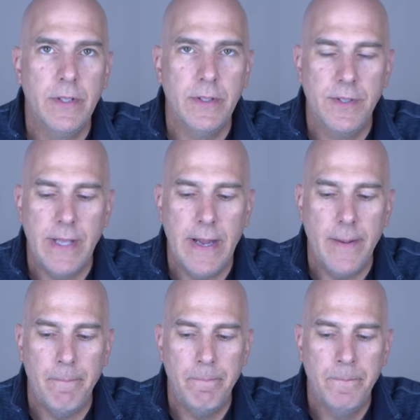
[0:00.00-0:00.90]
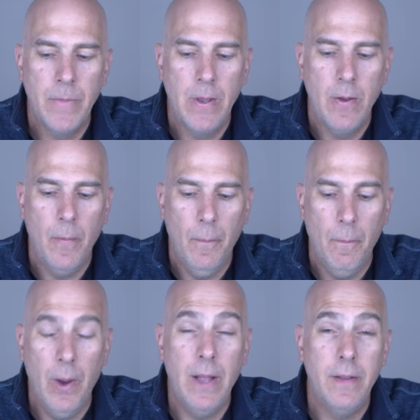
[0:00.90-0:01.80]
this setup,
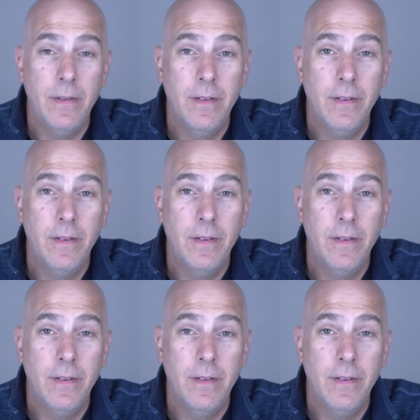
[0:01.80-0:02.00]
but